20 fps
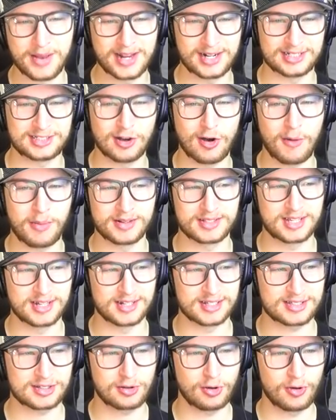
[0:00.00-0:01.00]
Manitoba's going
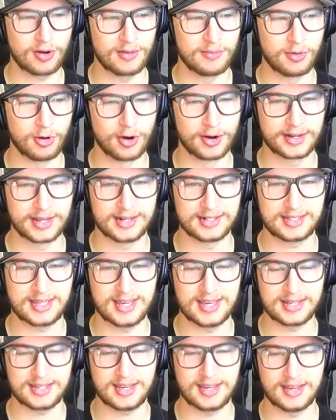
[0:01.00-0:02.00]
to score. Morgan
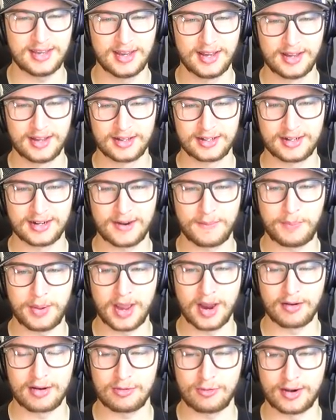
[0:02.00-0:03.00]
Geekie going to
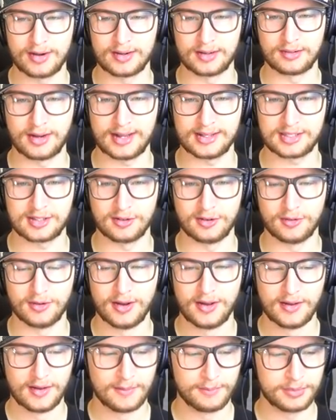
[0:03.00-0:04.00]
bury one. All right, so
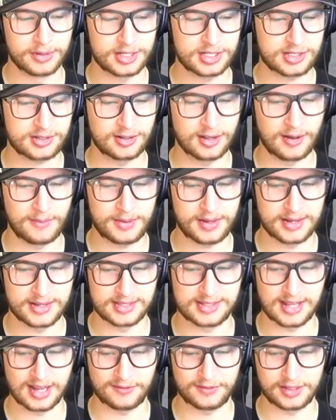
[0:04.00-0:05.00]
British Columbia
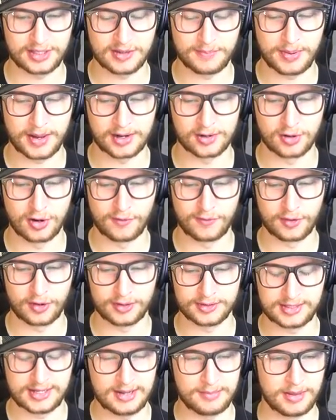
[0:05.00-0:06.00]
is definitely the better
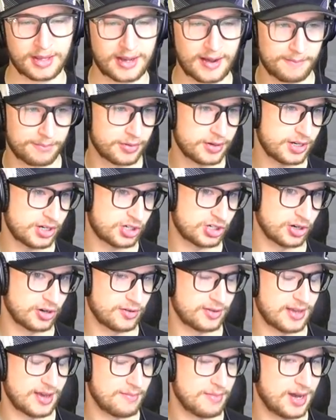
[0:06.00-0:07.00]
overall team. Like I'm pretty
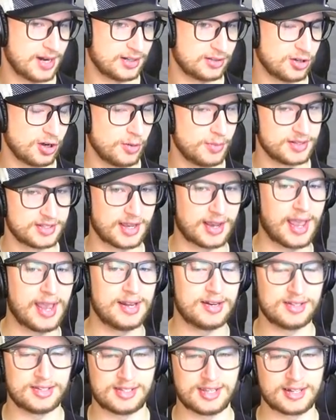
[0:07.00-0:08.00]
sure that Manitoba's like
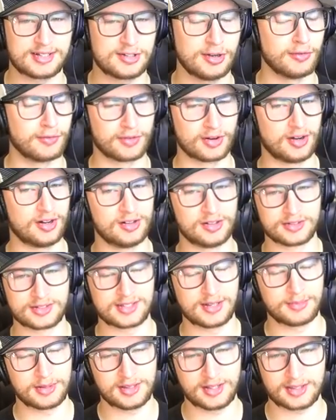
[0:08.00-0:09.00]
86 overall or
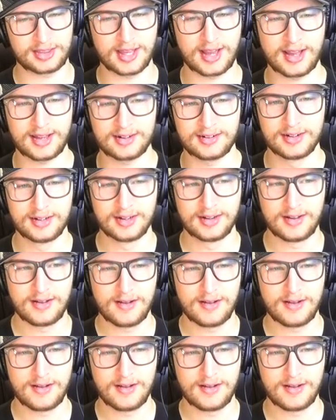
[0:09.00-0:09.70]
something like that,